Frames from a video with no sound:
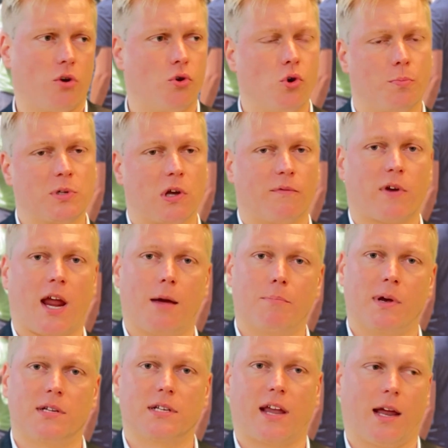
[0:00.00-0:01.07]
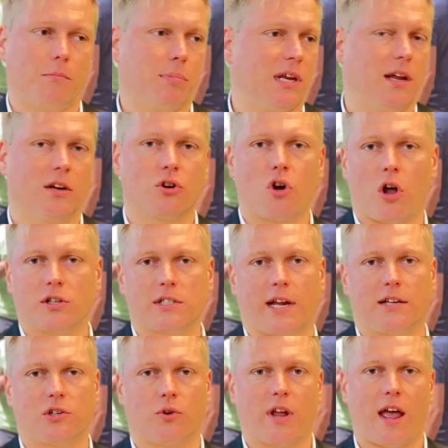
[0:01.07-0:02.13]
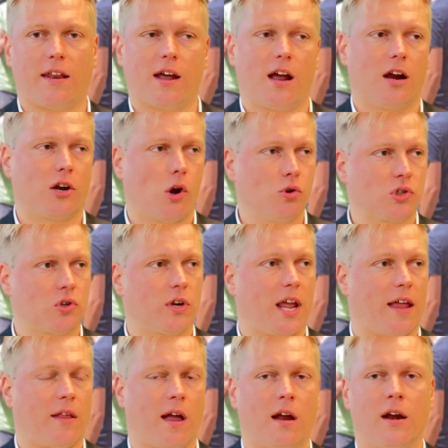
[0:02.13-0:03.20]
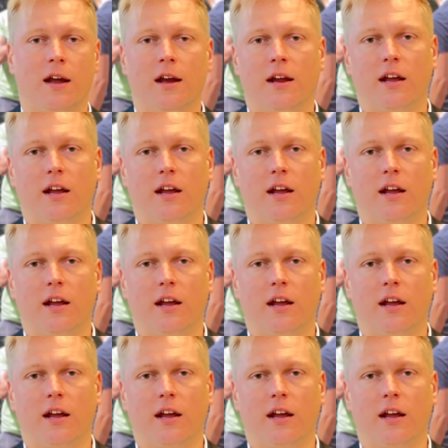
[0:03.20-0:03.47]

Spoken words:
groups of campers can be in contact together, close together,